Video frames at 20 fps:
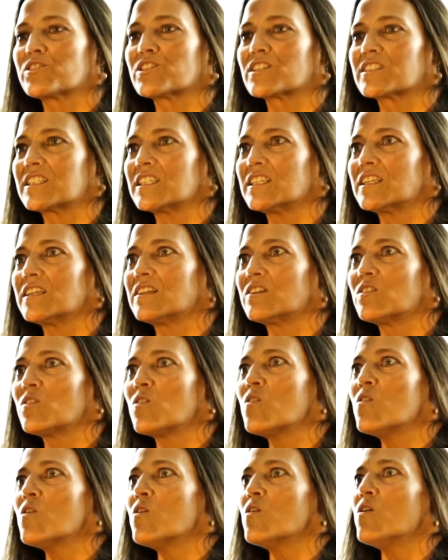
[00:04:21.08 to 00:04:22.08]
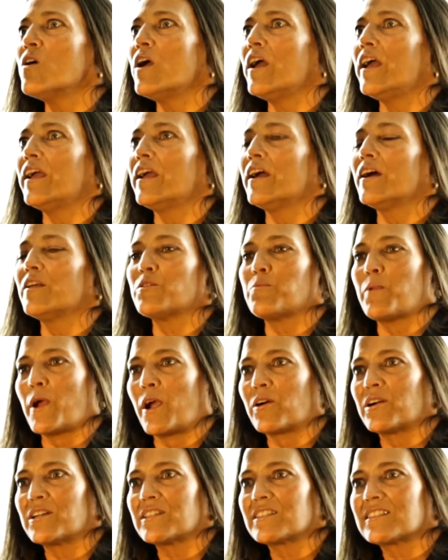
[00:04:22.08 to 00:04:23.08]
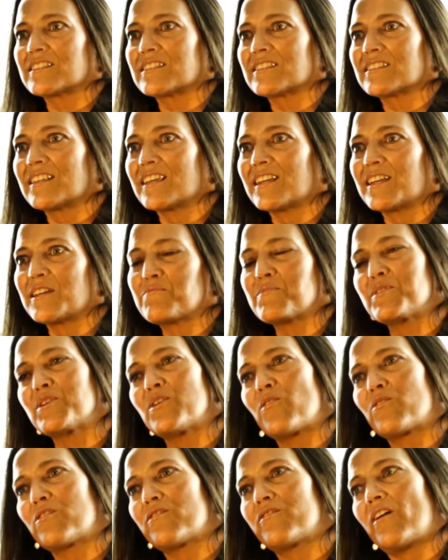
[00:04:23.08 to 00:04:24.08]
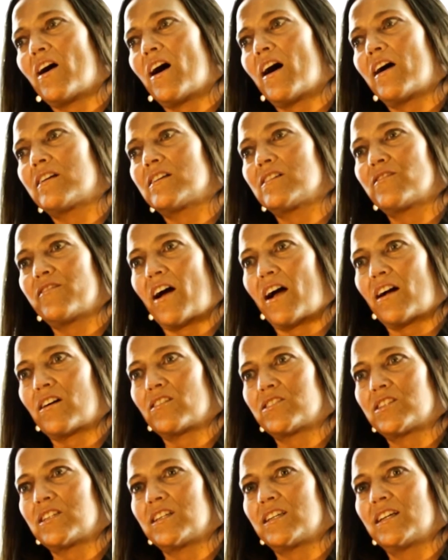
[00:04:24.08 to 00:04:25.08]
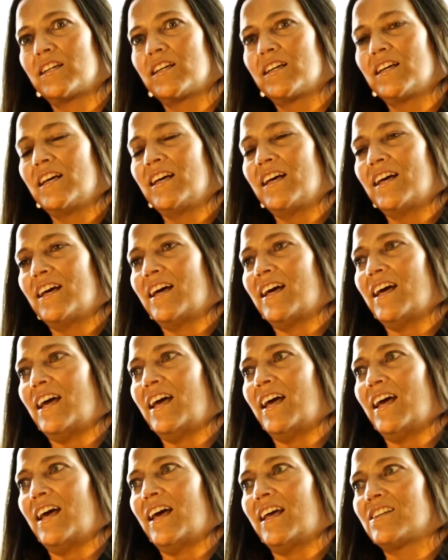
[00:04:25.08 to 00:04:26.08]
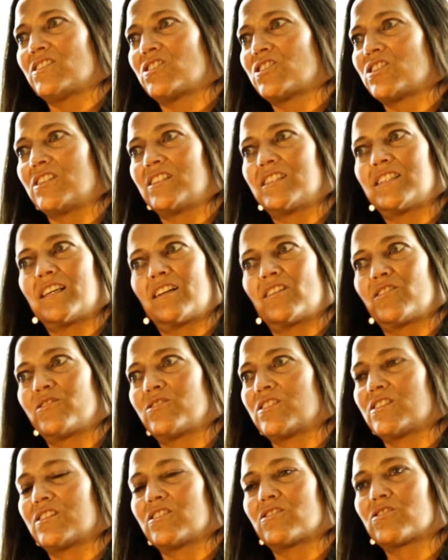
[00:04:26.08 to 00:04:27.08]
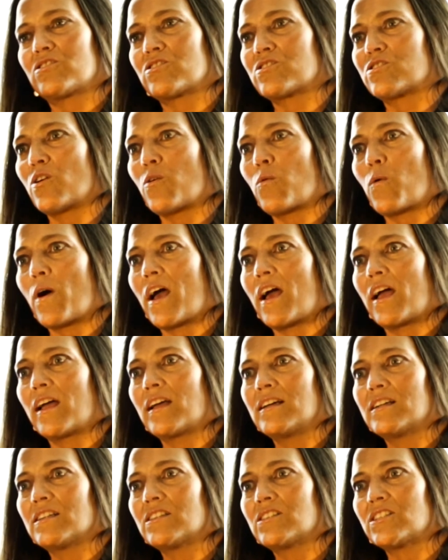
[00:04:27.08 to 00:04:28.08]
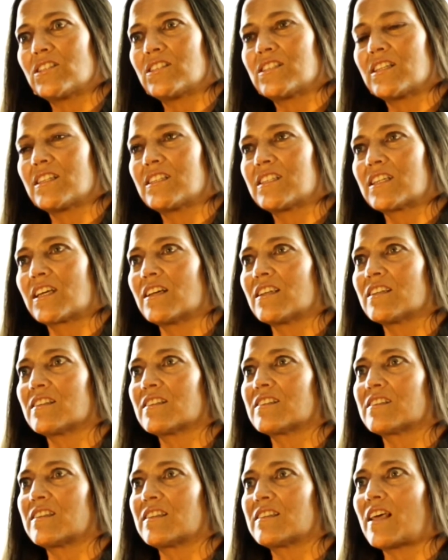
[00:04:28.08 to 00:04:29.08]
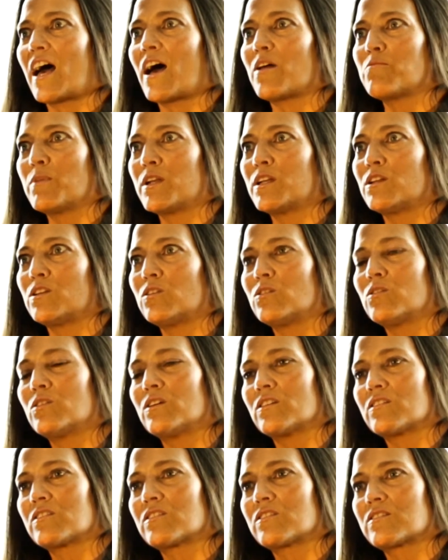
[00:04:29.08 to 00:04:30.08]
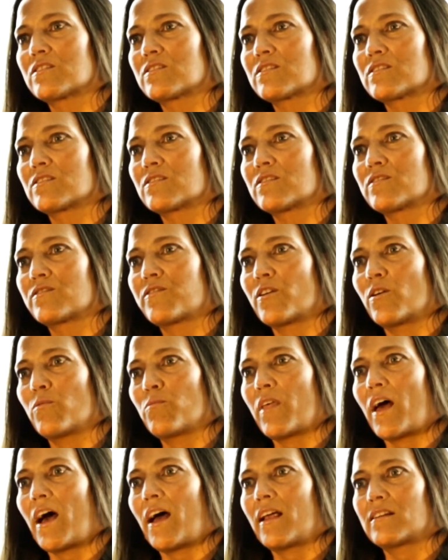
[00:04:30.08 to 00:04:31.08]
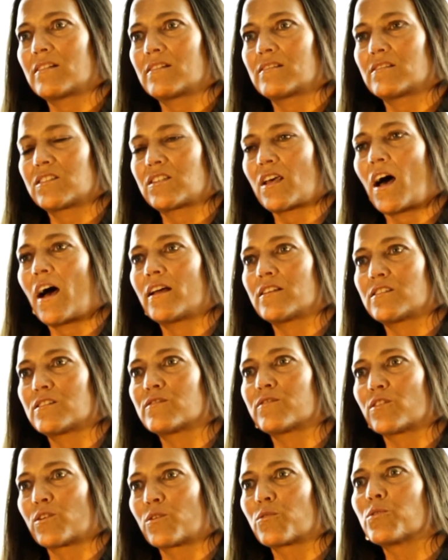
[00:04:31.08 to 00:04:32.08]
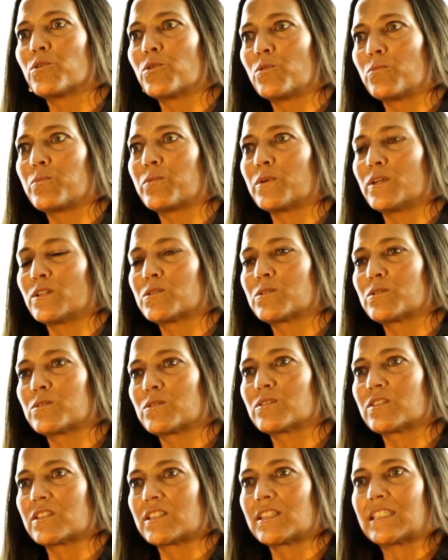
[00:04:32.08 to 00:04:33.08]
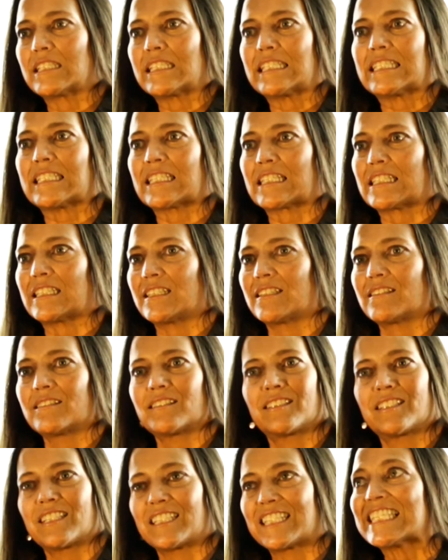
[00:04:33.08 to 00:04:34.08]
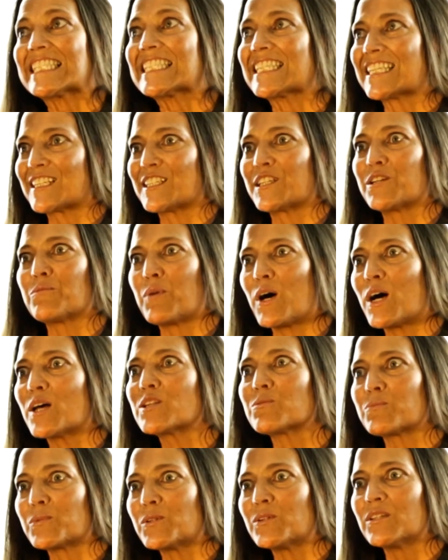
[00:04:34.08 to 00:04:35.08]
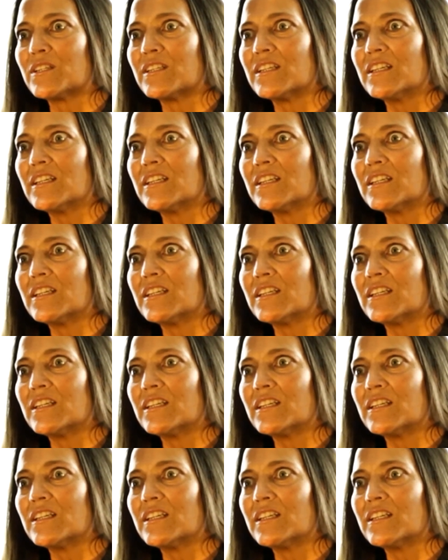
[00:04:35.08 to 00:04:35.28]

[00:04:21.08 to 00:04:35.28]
16 and the parents that had been notified and faculty. And she said, Lucy, there's just no way. She said to get that many units from that size of a group is statistically impossible